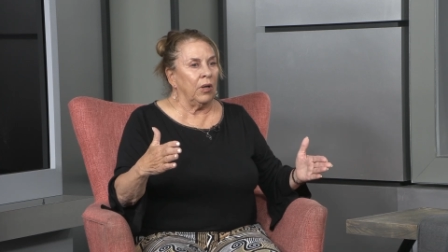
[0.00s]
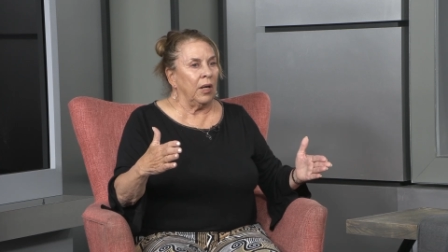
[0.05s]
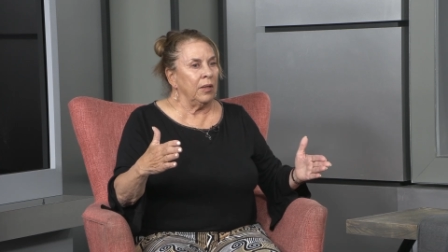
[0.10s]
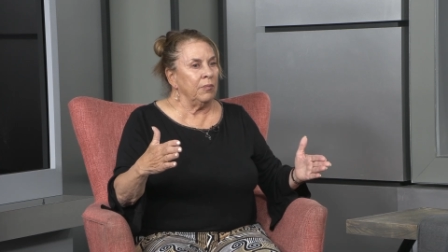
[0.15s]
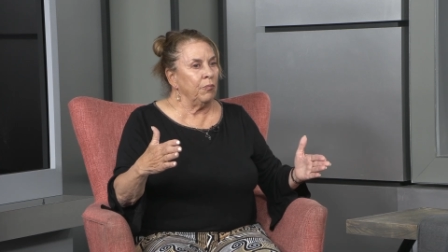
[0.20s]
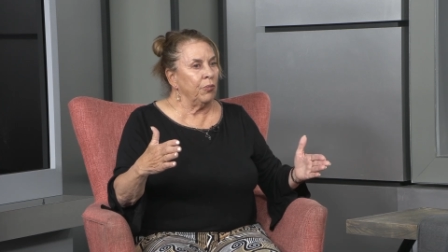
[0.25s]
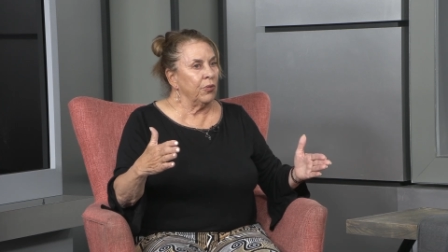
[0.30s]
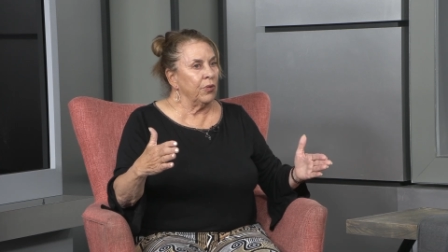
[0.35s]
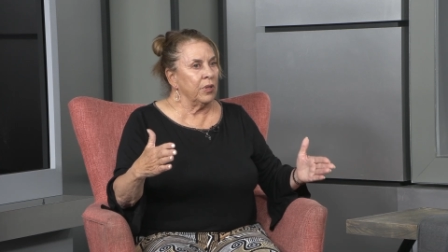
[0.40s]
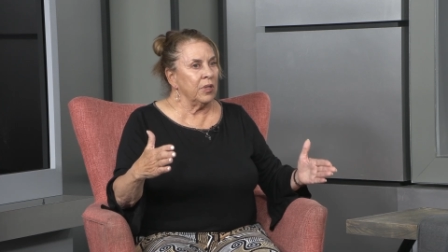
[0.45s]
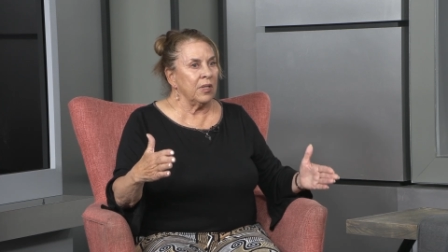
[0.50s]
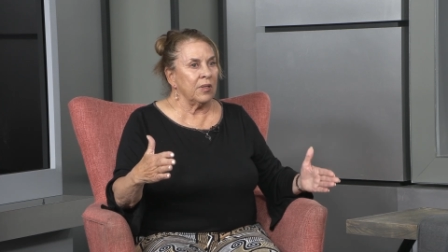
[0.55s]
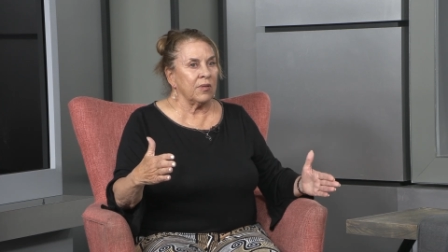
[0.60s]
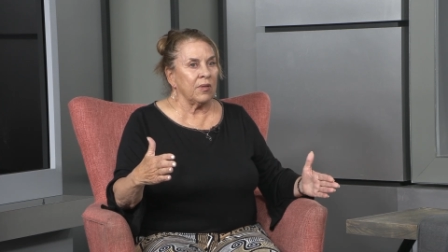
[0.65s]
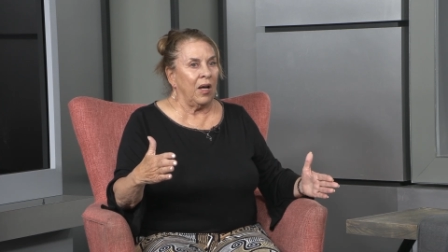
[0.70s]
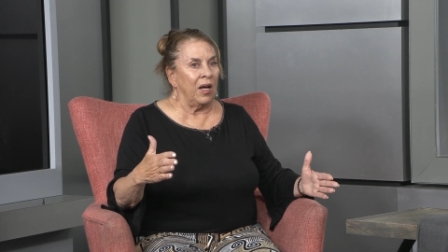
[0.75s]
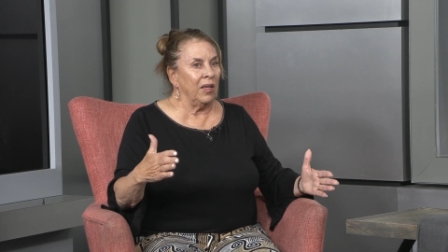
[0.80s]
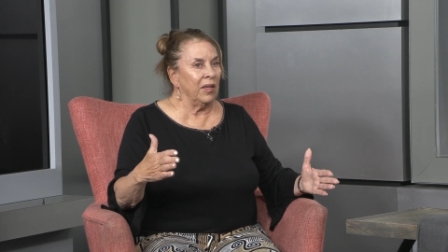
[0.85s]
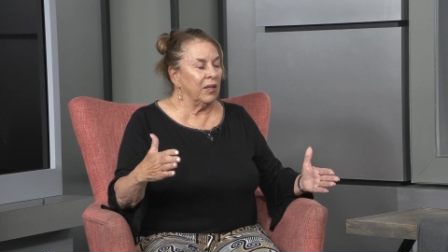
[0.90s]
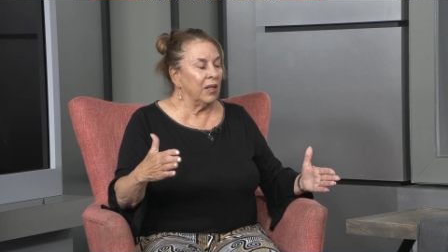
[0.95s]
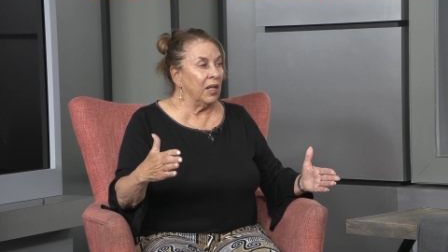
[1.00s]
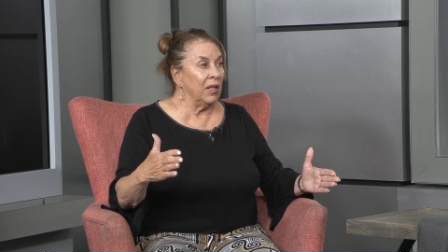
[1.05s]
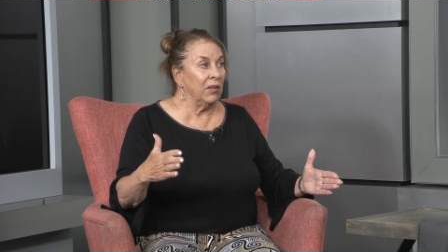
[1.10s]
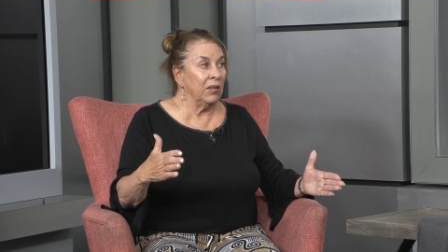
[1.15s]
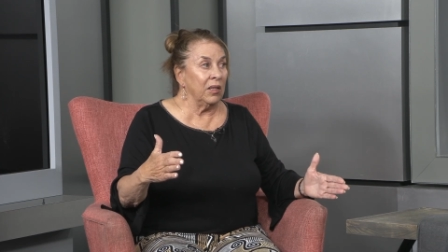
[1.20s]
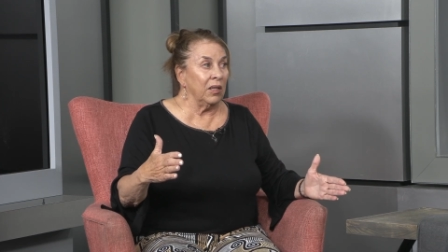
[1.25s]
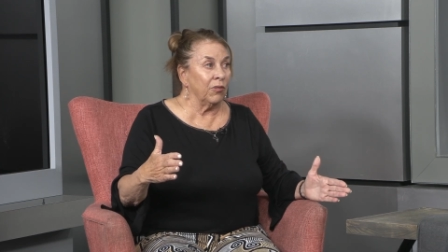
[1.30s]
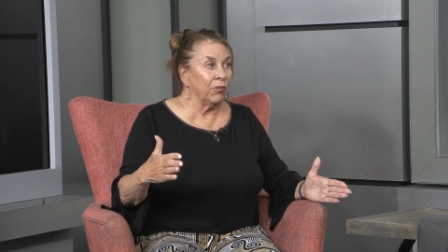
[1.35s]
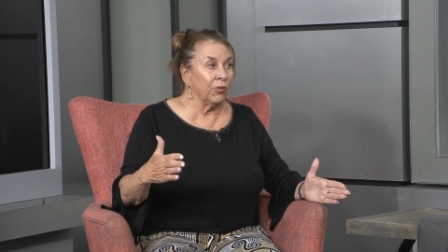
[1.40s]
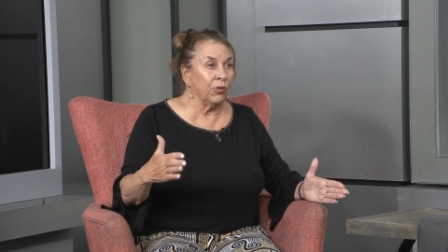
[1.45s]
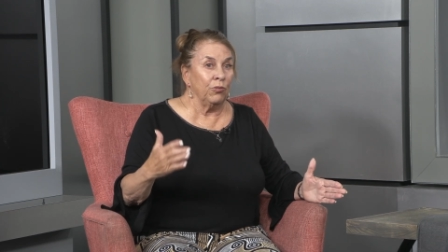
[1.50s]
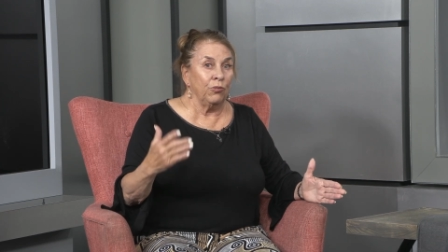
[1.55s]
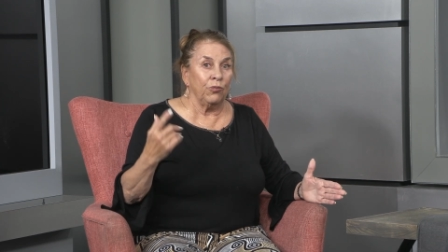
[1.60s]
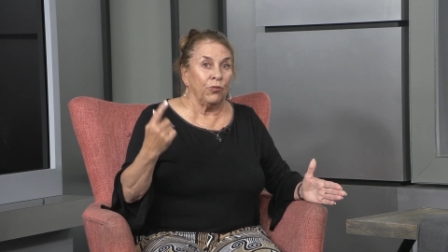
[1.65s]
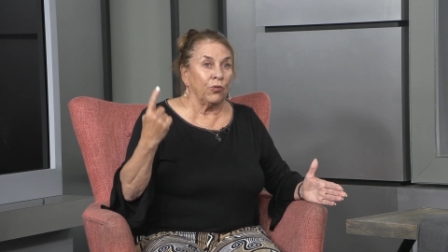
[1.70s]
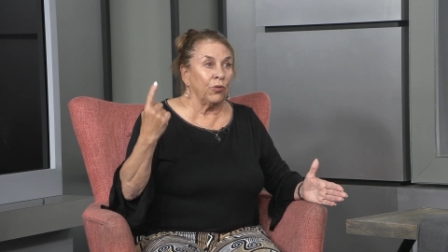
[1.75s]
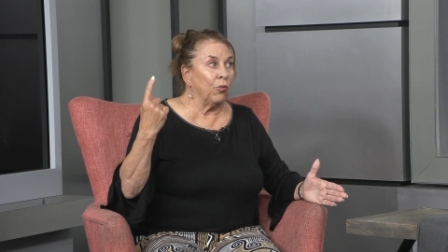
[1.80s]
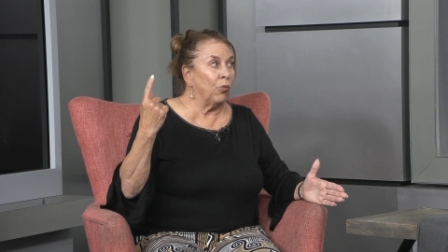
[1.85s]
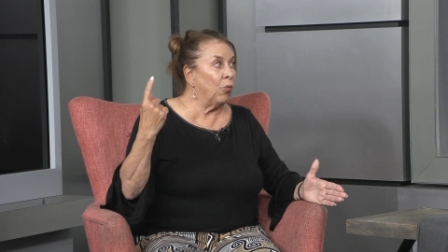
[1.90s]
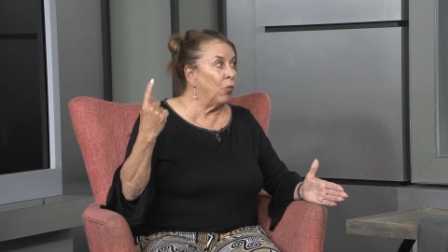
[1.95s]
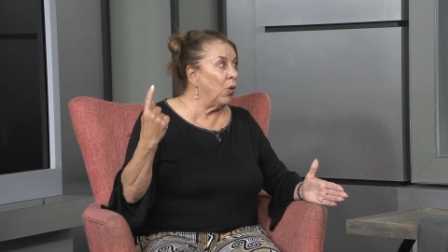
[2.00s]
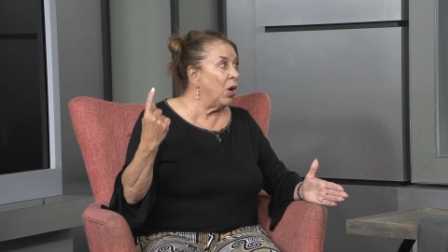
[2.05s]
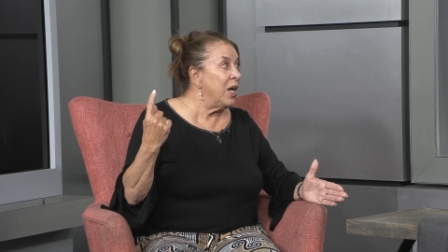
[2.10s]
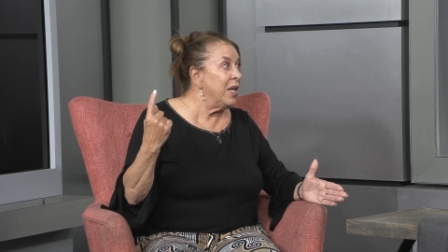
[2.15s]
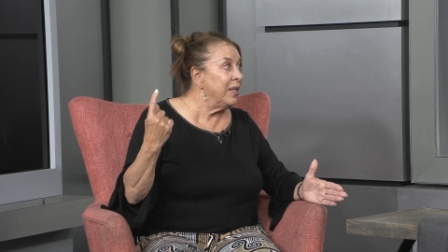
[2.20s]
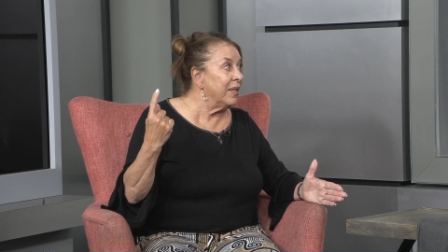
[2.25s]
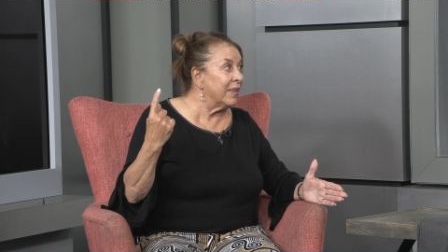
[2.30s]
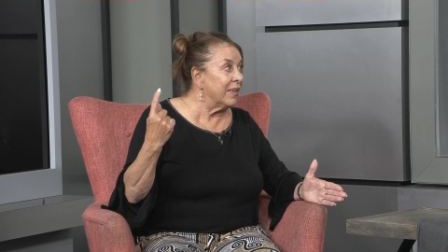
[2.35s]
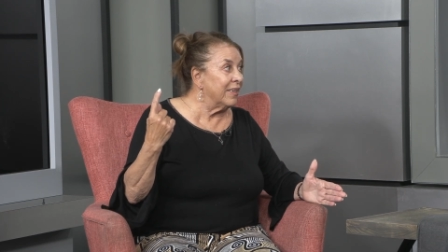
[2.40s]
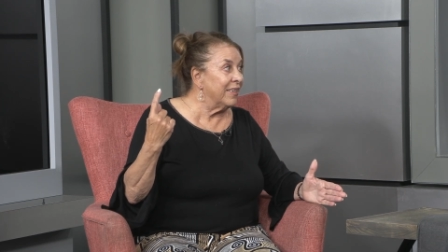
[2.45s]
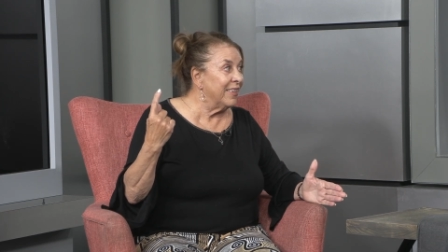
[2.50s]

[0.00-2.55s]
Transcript: I'm pretty solid, I only have room for 1?